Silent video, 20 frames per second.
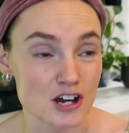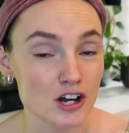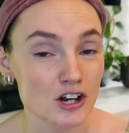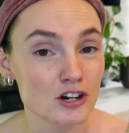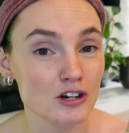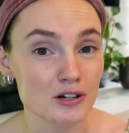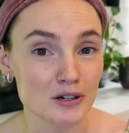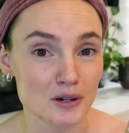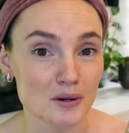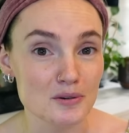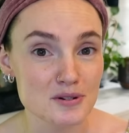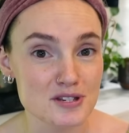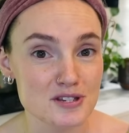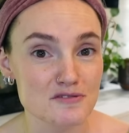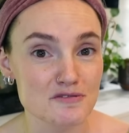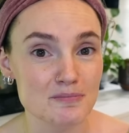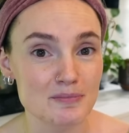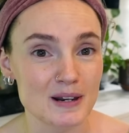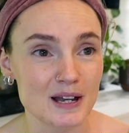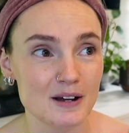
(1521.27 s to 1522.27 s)
a lot
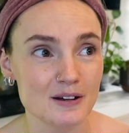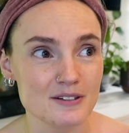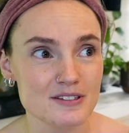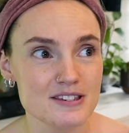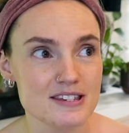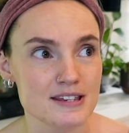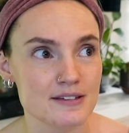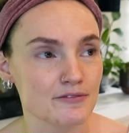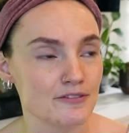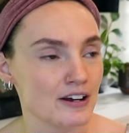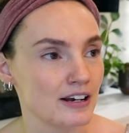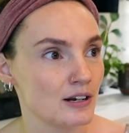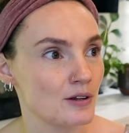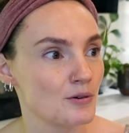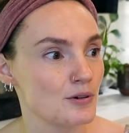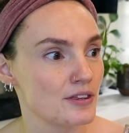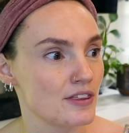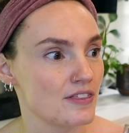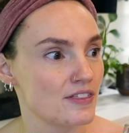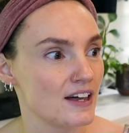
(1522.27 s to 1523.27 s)
of plants, in fact,
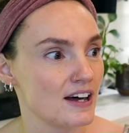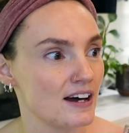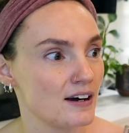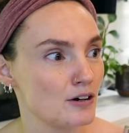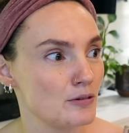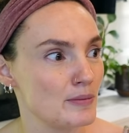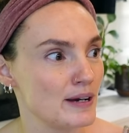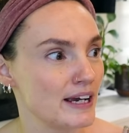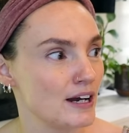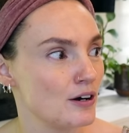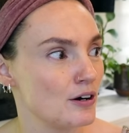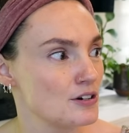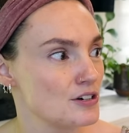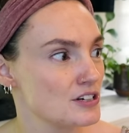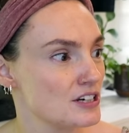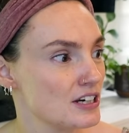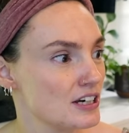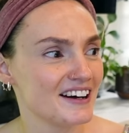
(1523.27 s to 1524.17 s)
longer than that, oh my God,